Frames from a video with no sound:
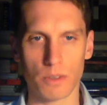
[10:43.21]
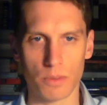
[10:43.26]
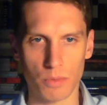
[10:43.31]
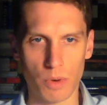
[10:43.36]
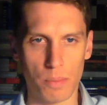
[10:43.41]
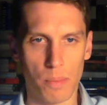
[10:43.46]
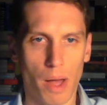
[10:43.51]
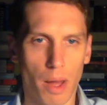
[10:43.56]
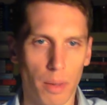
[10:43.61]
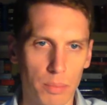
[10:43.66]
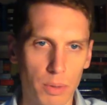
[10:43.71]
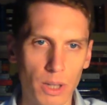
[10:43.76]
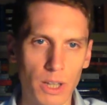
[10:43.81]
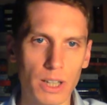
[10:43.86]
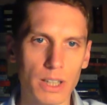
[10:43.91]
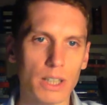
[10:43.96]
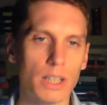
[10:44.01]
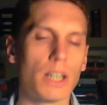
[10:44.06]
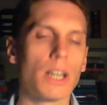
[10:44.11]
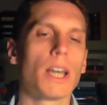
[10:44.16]

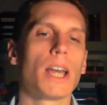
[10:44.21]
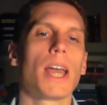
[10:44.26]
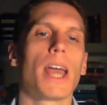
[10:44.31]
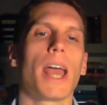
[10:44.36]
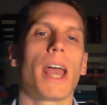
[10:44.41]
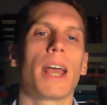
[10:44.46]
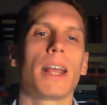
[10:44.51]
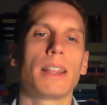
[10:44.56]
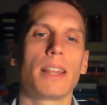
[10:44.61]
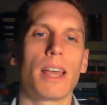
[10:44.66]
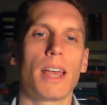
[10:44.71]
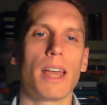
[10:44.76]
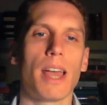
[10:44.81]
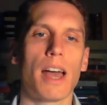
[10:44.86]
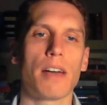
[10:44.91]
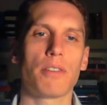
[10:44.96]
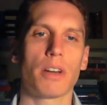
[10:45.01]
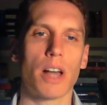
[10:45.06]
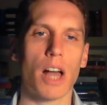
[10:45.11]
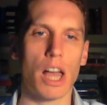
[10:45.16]
republic, and they
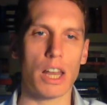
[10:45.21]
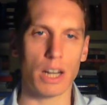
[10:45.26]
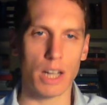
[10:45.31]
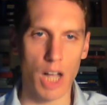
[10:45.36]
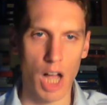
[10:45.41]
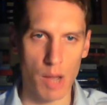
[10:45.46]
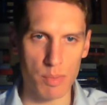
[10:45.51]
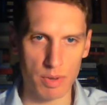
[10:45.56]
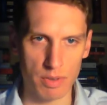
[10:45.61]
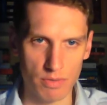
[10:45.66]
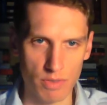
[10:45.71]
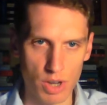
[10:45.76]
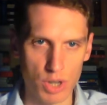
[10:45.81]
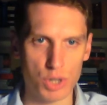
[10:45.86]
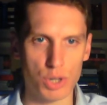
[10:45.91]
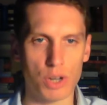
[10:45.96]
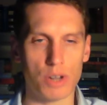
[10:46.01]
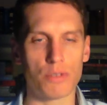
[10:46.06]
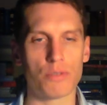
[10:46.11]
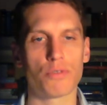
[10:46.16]
have a kind of common
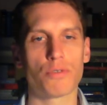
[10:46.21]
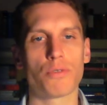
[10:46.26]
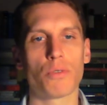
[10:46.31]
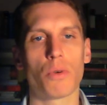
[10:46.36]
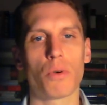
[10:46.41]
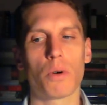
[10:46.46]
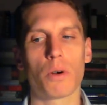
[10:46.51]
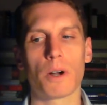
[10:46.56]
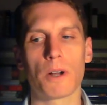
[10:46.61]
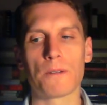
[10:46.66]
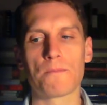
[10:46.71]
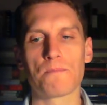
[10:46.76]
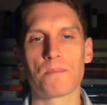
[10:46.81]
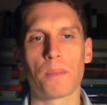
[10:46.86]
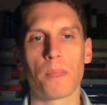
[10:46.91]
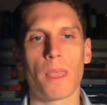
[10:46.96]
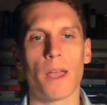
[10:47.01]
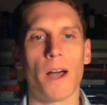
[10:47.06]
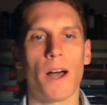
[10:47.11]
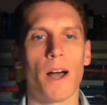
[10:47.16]
vision for
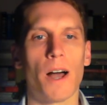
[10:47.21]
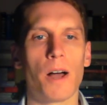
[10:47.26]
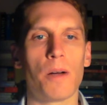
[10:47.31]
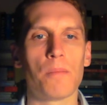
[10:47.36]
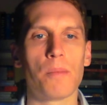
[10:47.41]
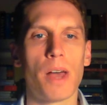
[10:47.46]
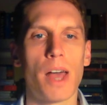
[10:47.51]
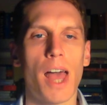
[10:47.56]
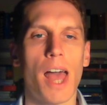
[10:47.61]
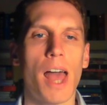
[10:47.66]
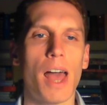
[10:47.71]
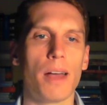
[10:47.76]
some